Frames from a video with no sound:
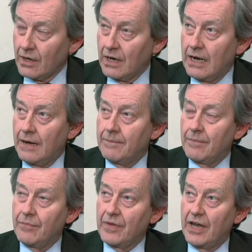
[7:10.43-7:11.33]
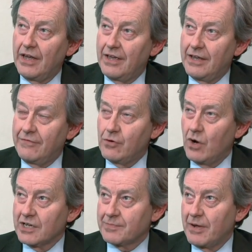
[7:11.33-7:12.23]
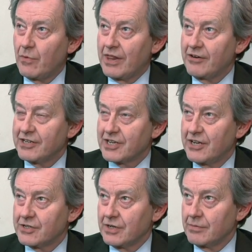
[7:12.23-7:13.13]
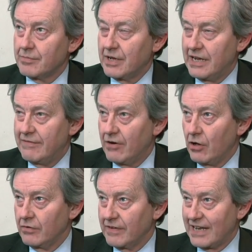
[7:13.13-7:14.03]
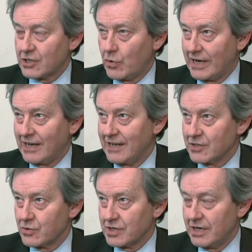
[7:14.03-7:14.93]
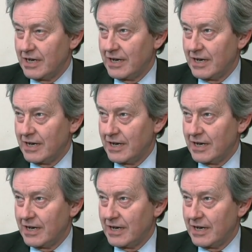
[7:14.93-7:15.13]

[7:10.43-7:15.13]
If you ask me whether it's going to evolve as quickly as